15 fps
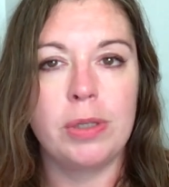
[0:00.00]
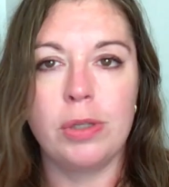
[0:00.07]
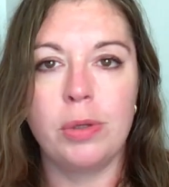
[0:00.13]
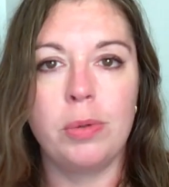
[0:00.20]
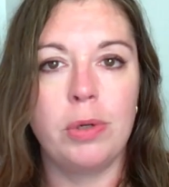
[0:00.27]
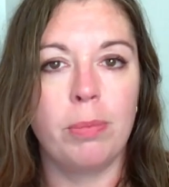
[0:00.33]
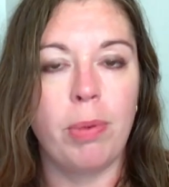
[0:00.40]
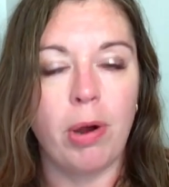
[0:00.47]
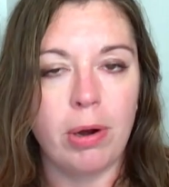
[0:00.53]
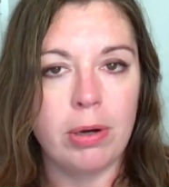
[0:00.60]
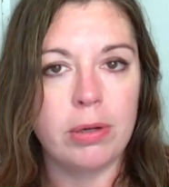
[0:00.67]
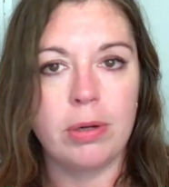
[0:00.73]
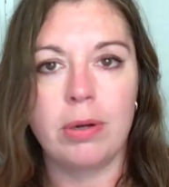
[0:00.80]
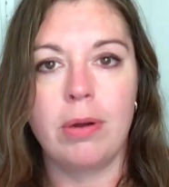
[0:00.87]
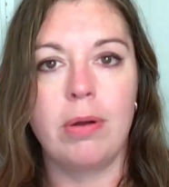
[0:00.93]
you and a
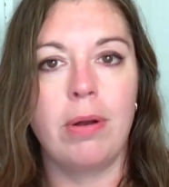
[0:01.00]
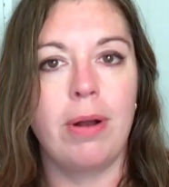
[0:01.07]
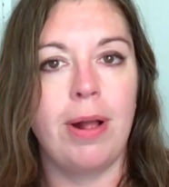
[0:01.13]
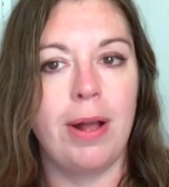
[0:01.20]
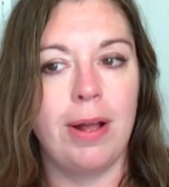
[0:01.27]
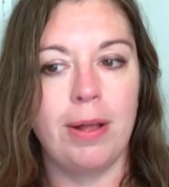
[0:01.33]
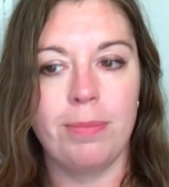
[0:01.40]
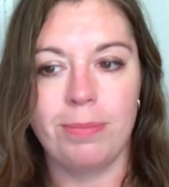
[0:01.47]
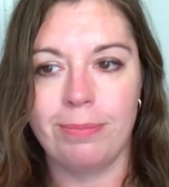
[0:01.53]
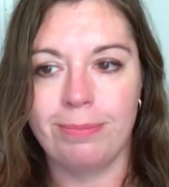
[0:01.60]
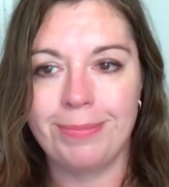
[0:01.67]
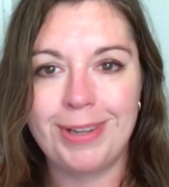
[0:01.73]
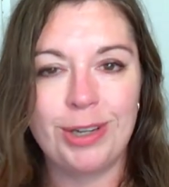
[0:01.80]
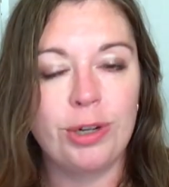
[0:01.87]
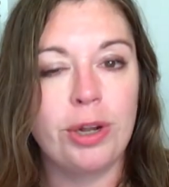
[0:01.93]
partner, um,
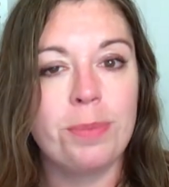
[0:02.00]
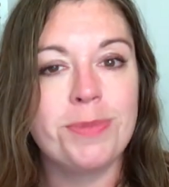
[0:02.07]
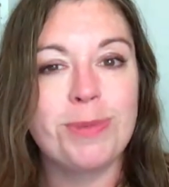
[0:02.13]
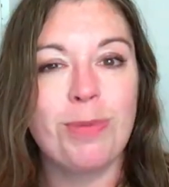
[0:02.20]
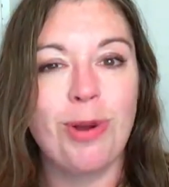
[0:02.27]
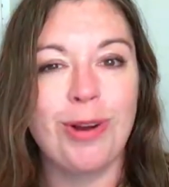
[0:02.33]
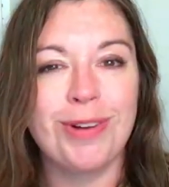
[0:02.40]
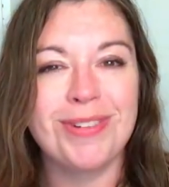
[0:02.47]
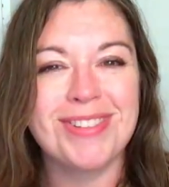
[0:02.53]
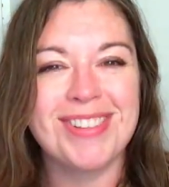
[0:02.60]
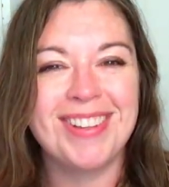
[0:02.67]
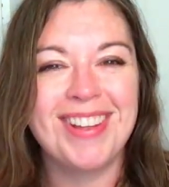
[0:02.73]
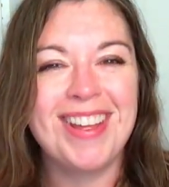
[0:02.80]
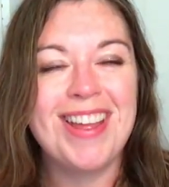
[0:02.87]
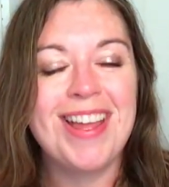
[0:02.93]
here comes Mars.
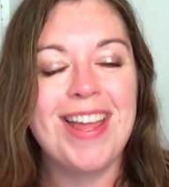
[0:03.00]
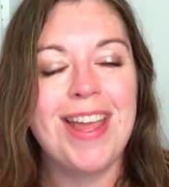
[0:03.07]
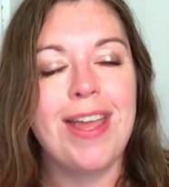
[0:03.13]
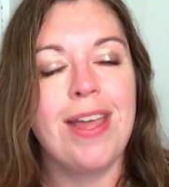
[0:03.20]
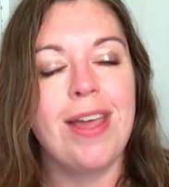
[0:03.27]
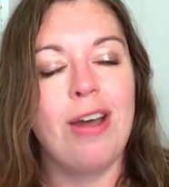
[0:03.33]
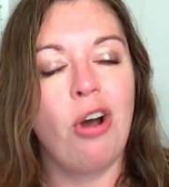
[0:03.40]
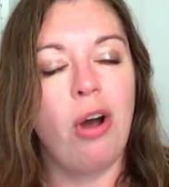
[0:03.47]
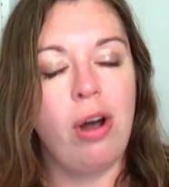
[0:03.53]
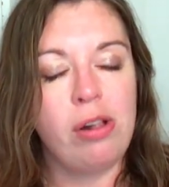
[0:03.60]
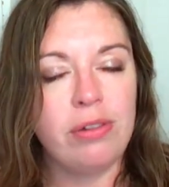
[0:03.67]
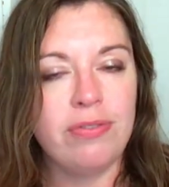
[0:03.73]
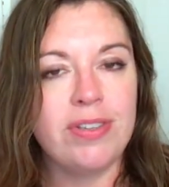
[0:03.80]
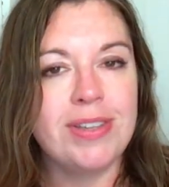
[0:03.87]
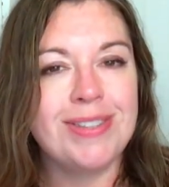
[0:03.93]
All
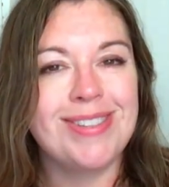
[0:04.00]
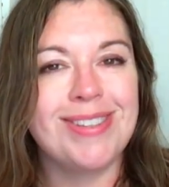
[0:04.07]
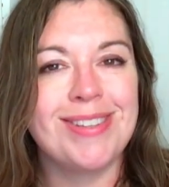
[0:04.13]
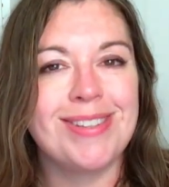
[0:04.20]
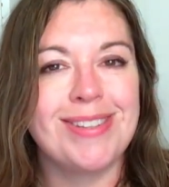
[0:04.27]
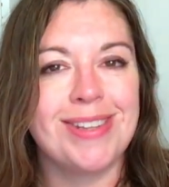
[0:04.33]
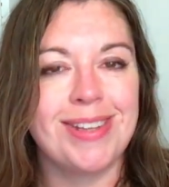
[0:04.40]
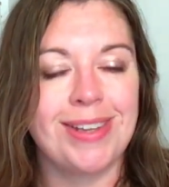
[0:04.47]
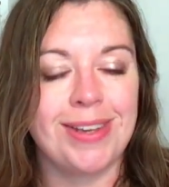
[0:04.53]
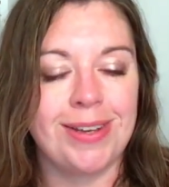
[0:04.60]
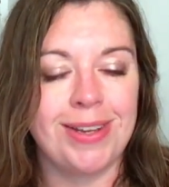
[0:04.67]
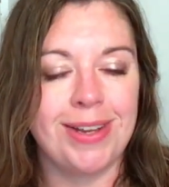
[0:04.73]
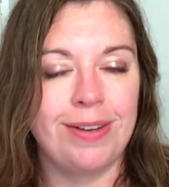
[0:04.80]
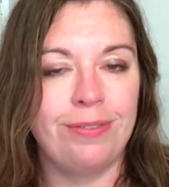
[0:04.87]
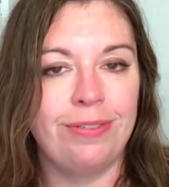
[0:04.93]
of this is in
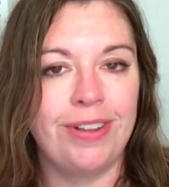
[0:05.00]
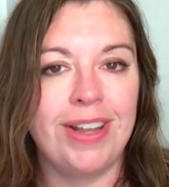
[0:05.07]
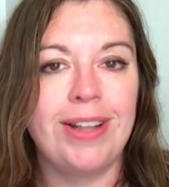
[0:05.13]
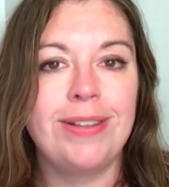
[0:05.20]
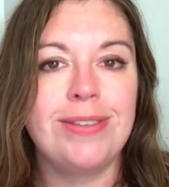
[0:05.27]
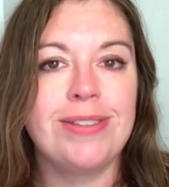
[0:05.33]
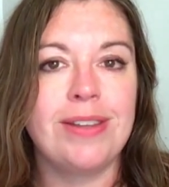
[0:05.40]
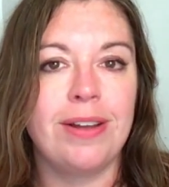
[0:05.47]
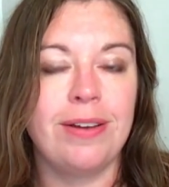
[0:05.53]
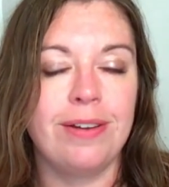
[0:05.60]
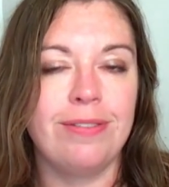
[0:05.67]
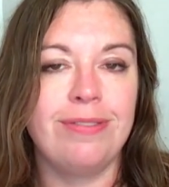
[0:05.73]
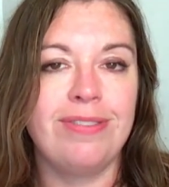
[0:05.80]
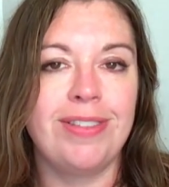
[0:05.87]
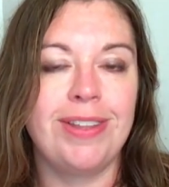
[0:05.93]
advance
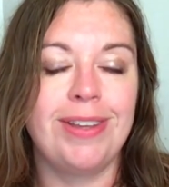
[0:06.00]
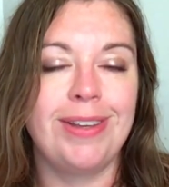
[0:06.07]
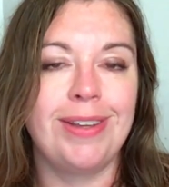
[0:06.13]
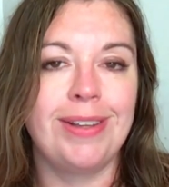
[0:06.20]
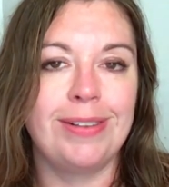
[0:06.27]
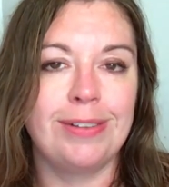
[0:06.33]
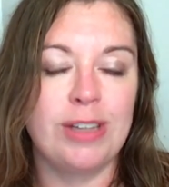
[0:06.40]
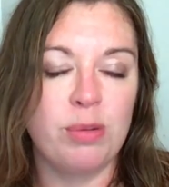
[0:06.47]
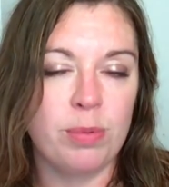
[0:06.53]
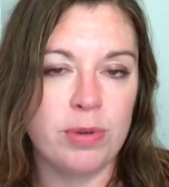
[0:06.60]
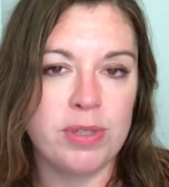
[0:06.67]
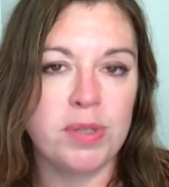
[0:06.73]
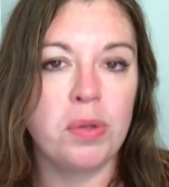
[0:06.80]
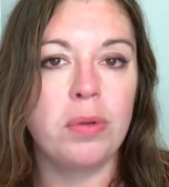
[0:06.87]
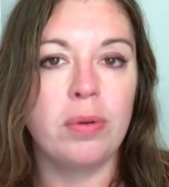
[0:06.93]
of the Libra
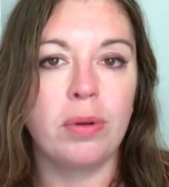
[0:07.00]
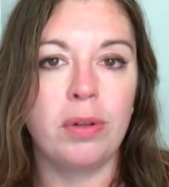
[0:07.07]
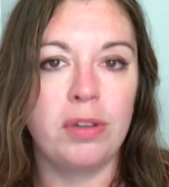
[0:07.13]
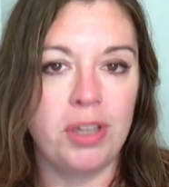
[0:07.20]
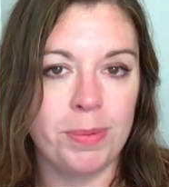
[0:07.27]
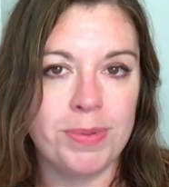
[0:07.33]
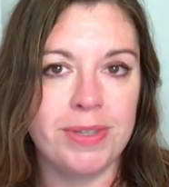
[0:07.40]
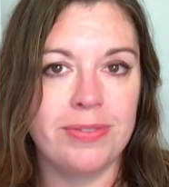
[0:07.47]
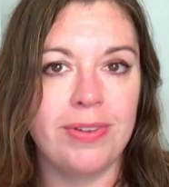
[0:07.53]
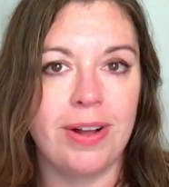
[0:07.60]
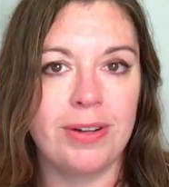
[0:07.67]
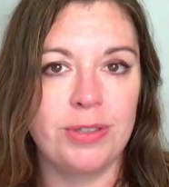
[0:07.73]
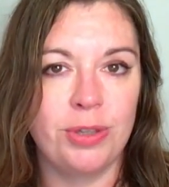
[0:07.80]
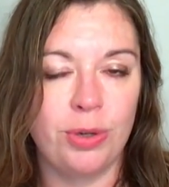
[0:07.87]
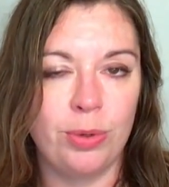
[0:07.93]
solar eclipse of
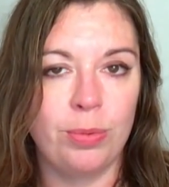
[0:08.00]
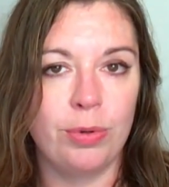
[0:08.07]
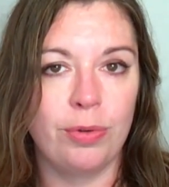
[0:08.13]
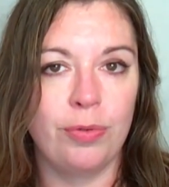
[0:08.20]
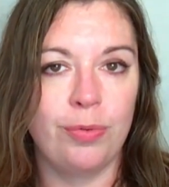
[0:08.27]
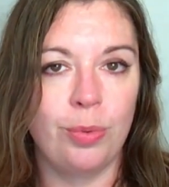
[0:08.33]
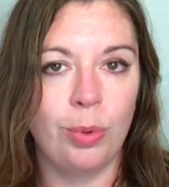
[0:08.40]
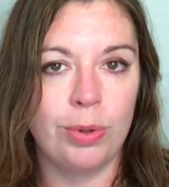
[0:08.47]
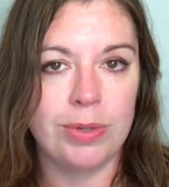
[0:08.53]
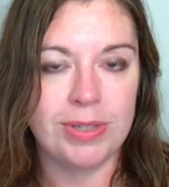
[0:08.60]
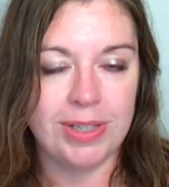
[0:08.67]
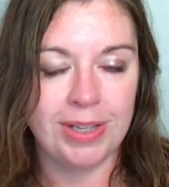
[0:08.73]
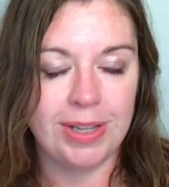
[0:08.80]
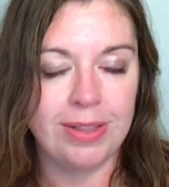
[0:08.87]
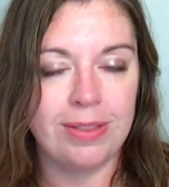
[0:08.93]
October
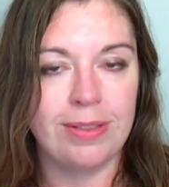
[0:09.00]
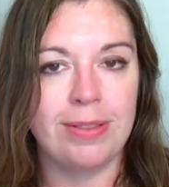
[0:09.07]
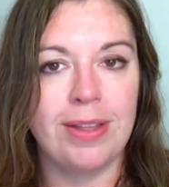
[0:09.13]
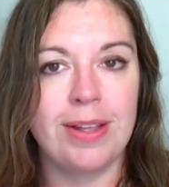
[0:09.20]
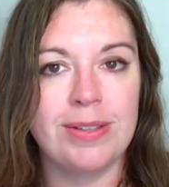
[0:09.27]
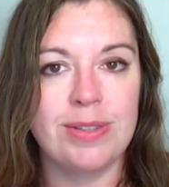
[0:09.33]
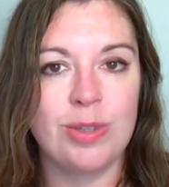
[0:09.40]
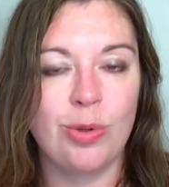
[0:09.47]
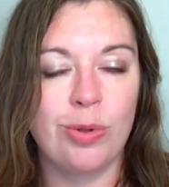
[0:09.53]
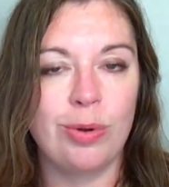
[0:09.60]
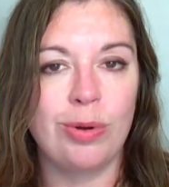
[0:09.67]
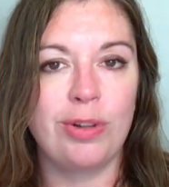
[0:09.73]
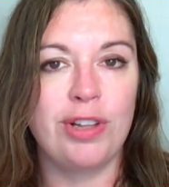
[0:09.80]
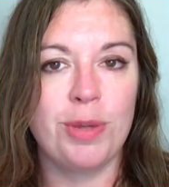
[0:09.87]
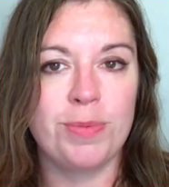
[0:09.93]
fourteenth, and that solar
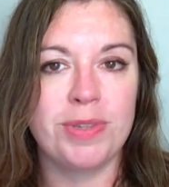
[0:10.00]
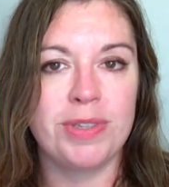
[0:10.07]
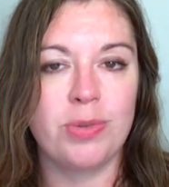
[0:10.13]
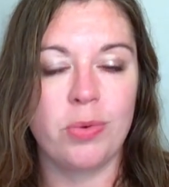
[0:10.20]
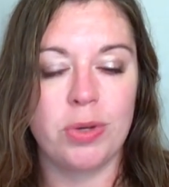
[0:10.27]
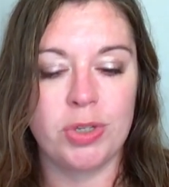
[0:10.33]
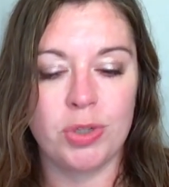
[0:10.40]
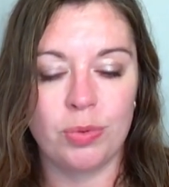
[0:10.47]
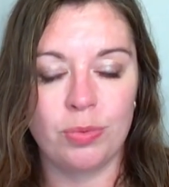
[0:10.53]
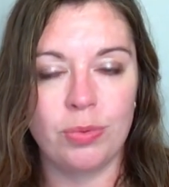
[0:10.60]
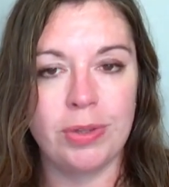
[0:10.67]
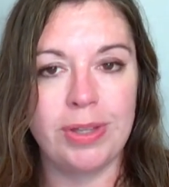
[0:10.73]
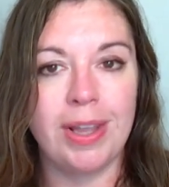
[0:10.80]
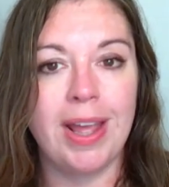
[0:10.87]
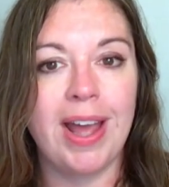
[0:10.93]
eclipse is going to
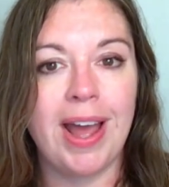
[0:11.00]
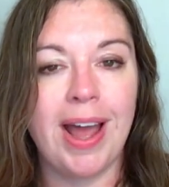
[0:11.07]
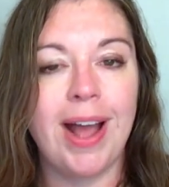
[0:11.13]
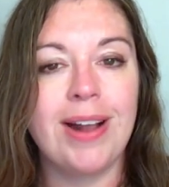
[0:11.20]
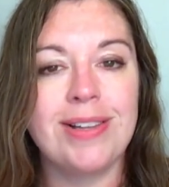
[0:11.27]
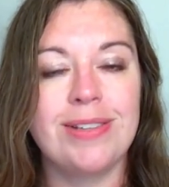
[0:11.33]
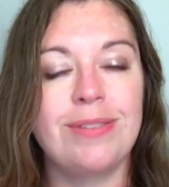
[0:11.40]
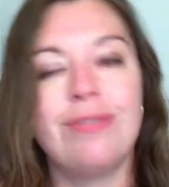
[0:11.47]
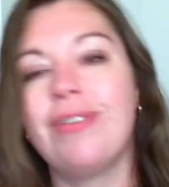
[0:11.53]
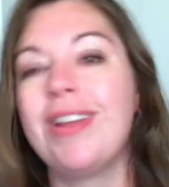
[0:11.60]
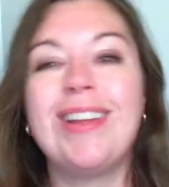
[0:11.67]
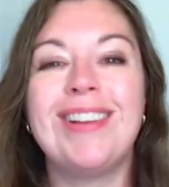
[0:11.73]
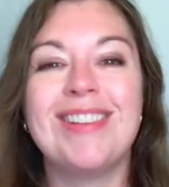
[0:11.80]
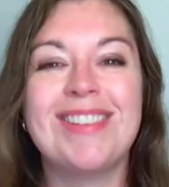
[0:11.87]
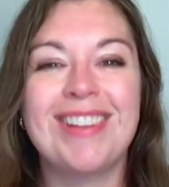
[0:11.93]
really
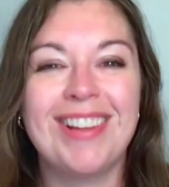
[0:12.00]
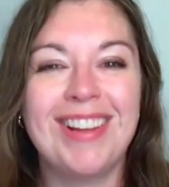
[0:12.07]
activate